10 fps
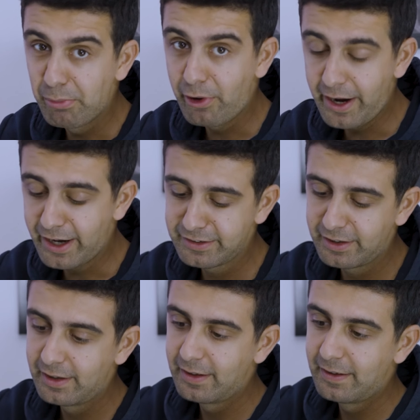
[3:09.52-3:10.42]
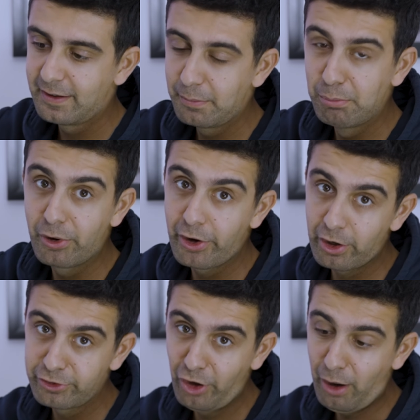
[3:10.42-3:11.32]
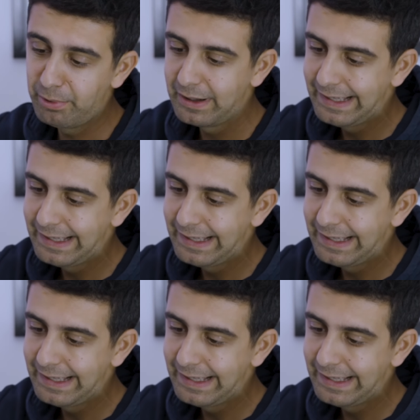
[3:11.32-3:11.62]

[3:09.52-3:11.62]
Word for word: product, put it on top